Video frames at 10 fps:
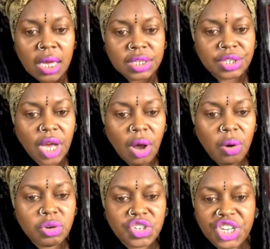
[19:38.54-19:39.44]

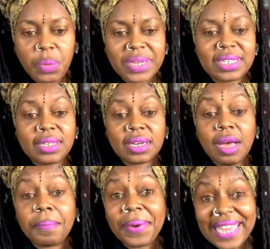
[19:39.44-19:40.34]
So she was
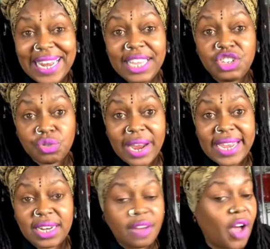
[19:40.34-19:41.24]
completely
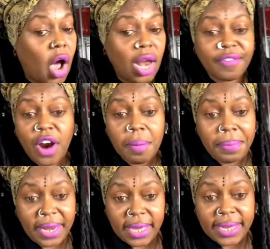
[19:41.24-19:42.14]
drained of all of her
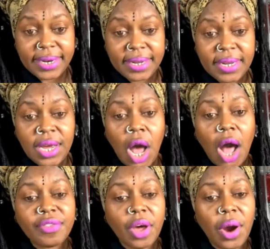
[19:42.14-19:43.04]
blood,
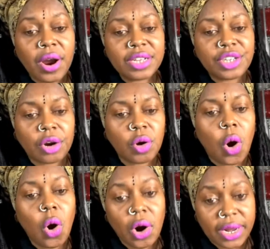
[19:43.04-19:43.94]
although her internal
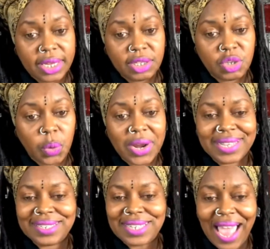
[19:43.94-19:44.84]
organs were
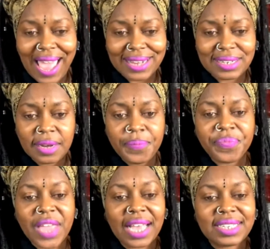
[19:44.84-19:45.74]
intact,
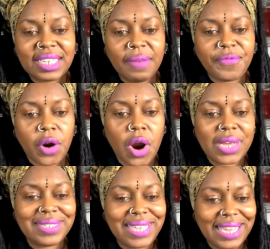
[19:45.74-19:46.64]
except for her
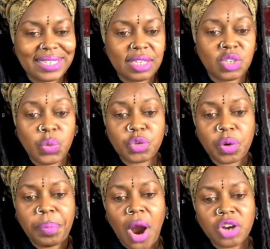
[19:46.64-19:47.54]
intestines, which
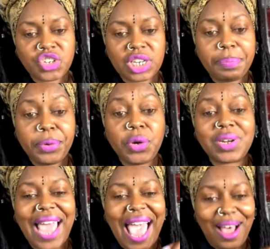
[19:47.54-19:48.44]
were partially
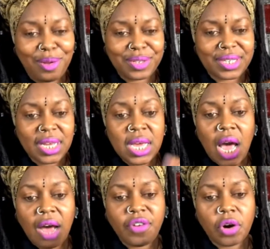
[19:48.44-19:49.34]
pulled out
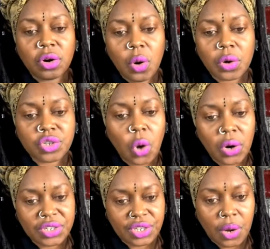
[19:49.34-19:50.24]
of her lower
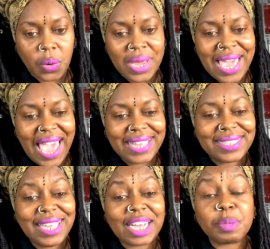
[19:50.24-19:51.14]
torso and
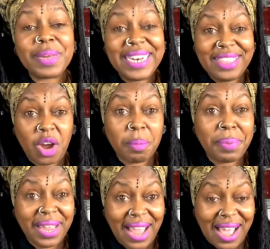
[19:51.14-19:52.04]
tucked beneath her
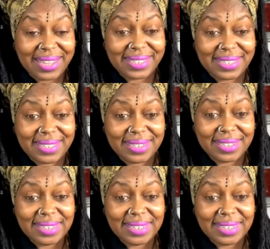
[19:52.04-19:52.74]
buttocks.